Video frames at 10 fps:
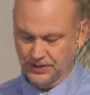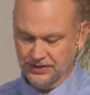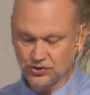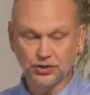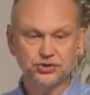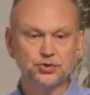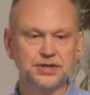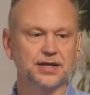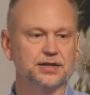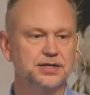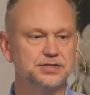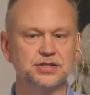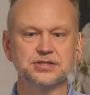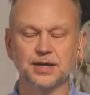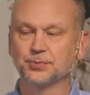He's also telling his
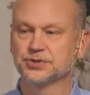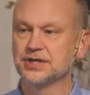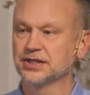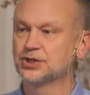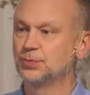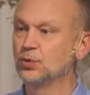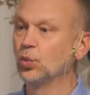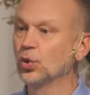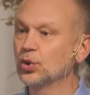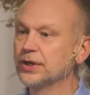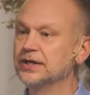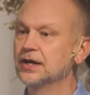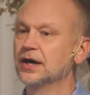disciples not to be worried